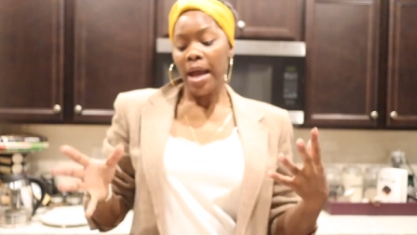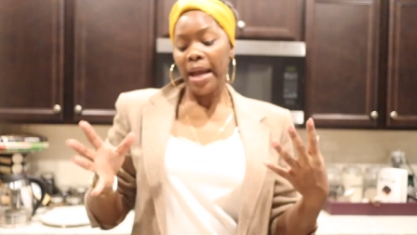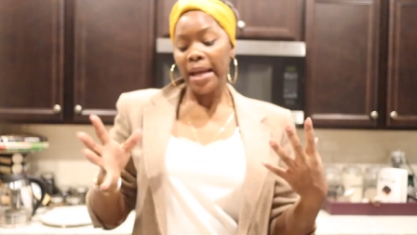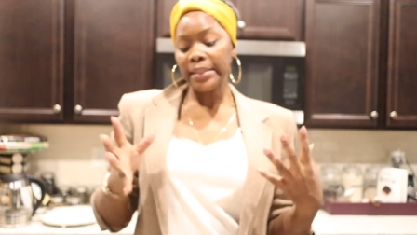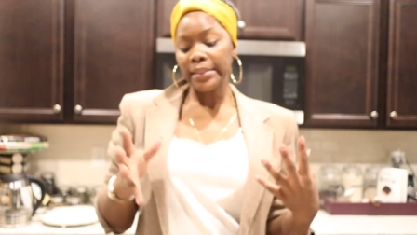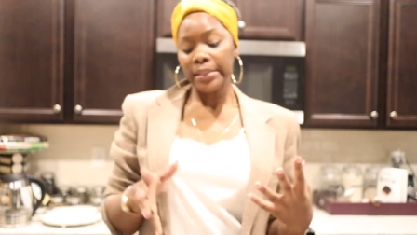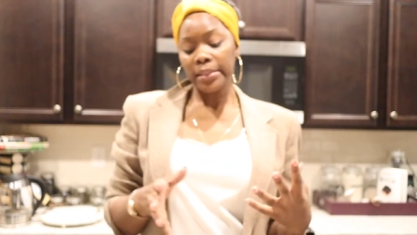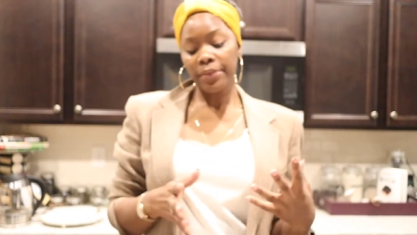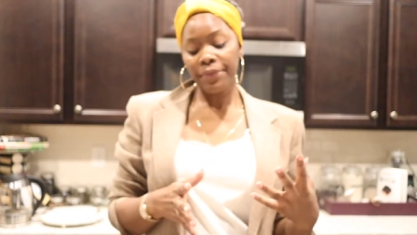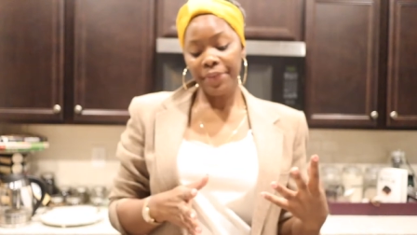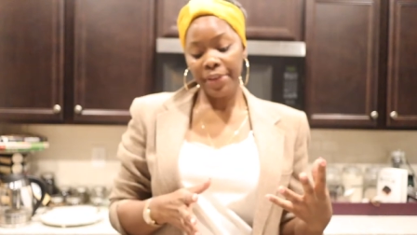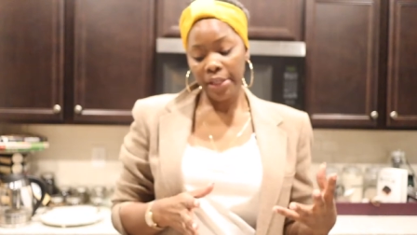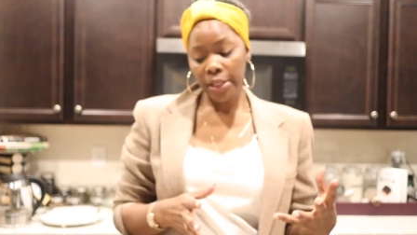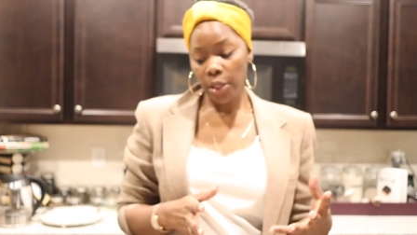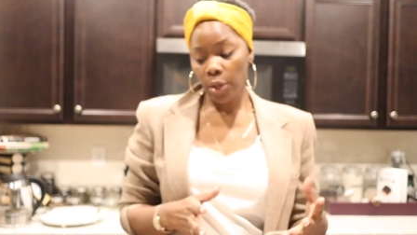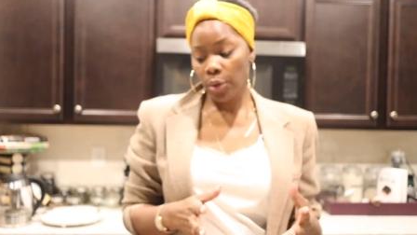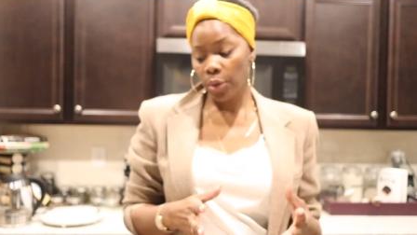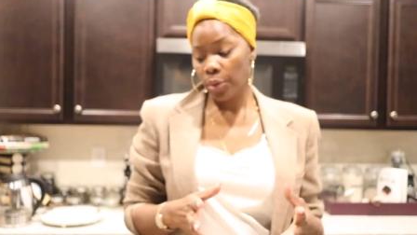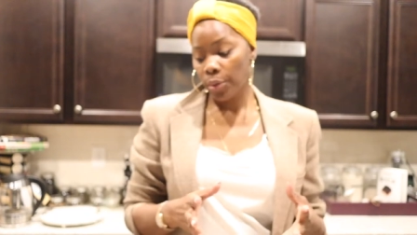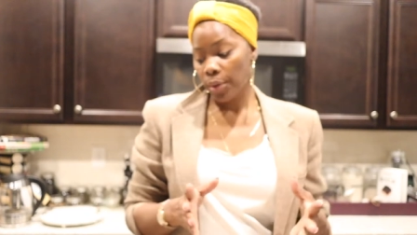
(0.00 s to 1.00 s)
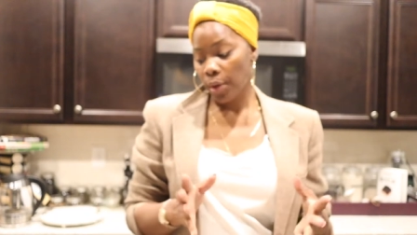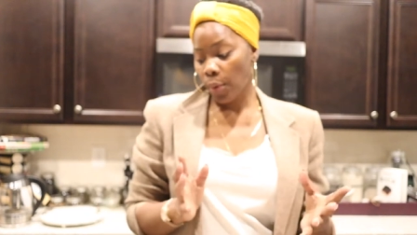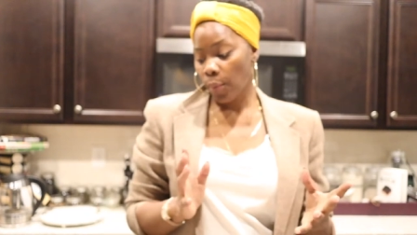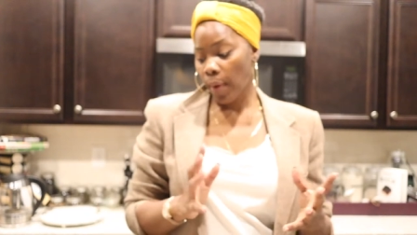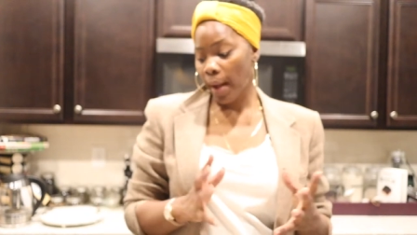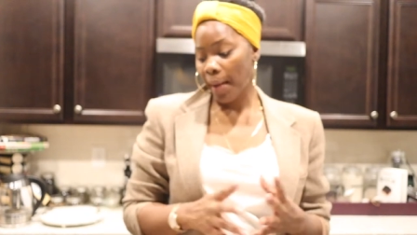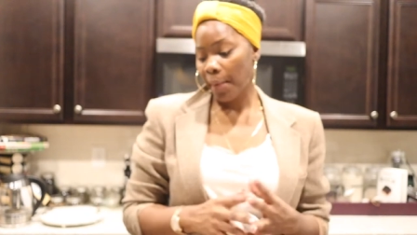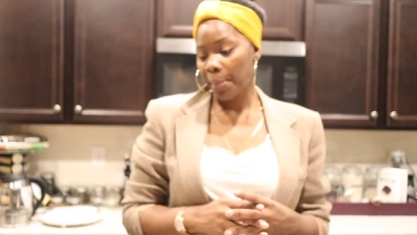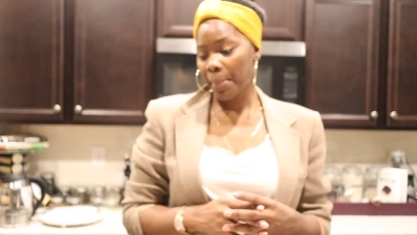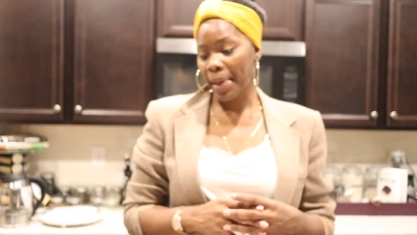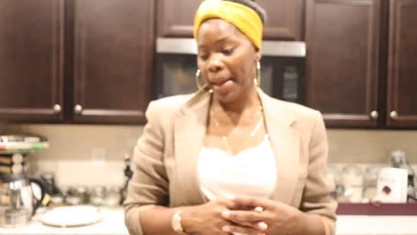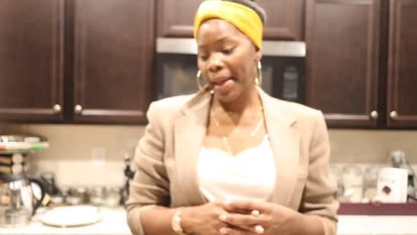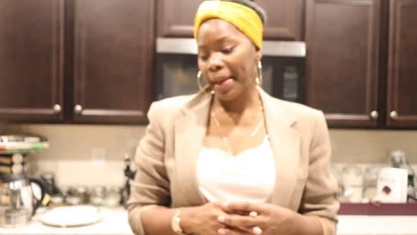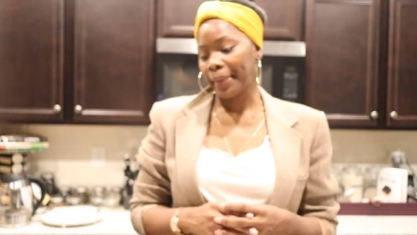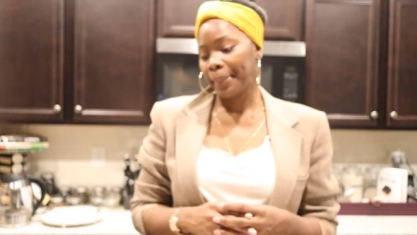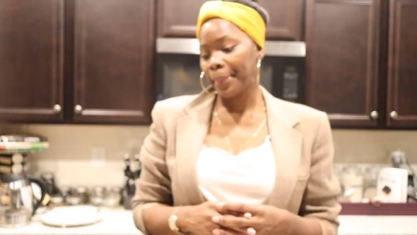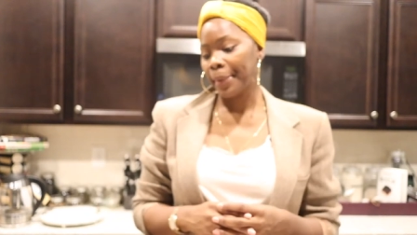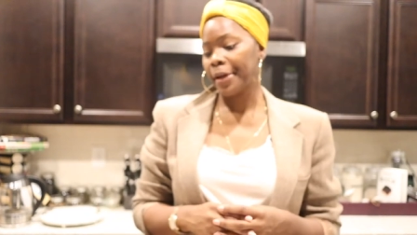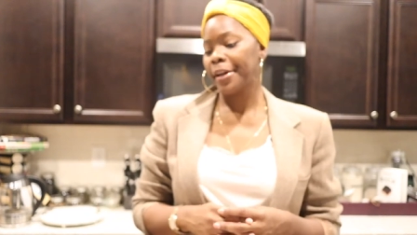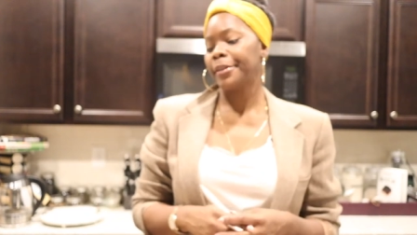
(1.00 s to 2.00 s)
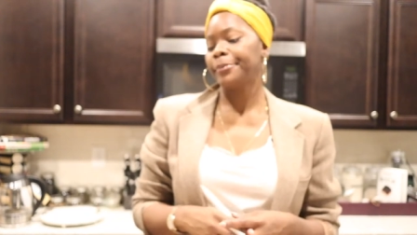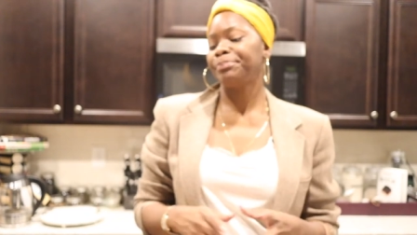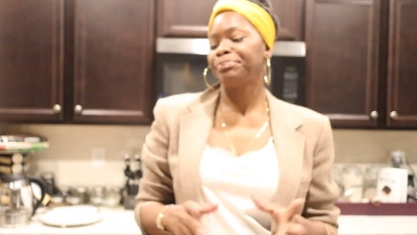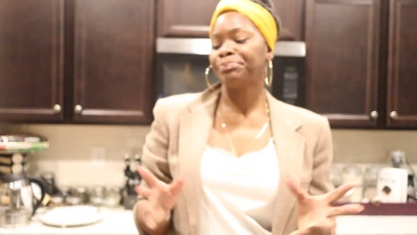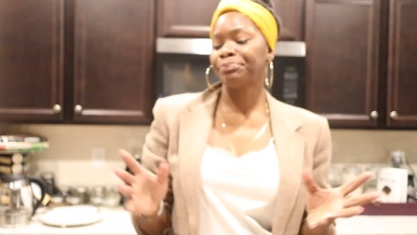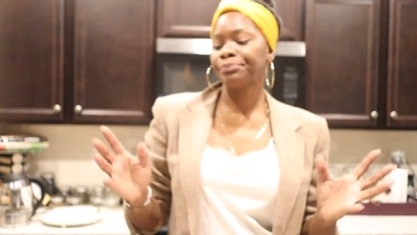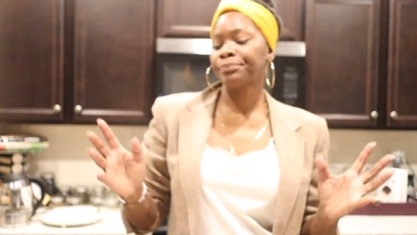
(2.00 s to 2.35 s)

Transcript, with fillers: I did a video a while back, but